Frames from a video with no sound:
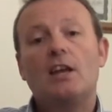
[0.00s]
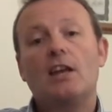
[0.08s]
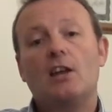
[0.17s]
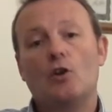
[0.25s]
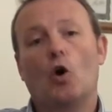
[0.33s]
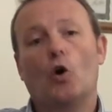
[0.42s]

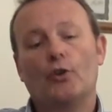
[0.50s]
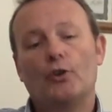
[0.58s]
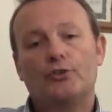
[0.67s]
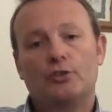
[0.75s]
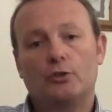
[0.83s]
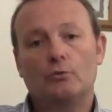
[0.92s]
in order
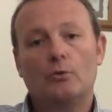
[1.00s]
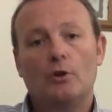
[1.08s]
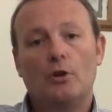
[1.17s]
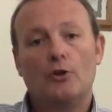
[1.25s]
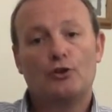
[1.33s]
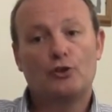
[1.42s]
to
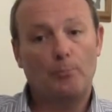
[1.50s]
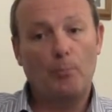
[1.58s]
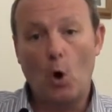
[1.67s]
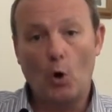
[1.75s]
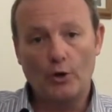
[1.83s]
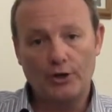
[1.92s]

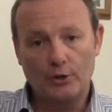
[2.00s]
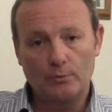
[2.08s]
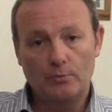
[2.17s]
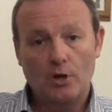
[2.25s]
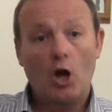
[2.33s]
support you